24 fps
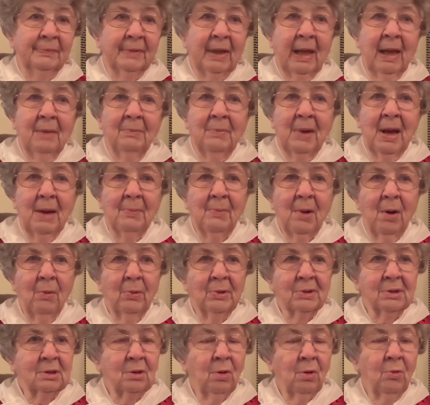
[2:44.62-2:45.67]
And Mamma
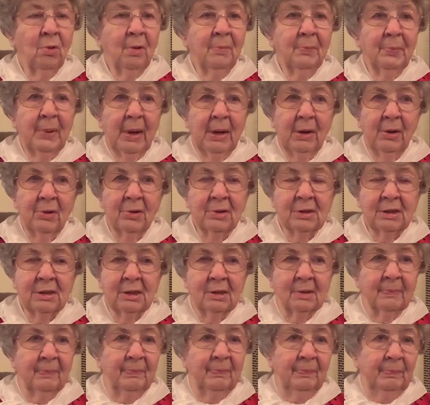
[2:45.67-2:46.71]
was so embarrassed
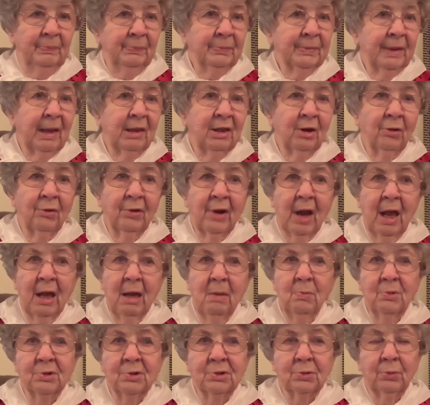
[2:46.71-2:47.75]
and their
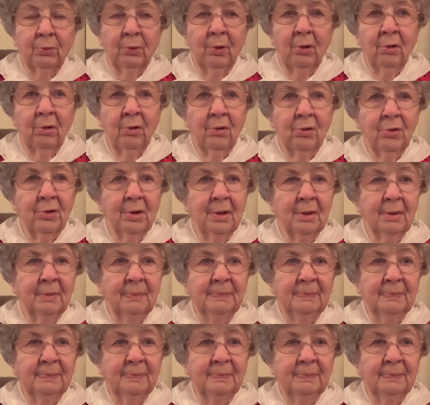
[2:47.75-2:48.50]
name was ruined.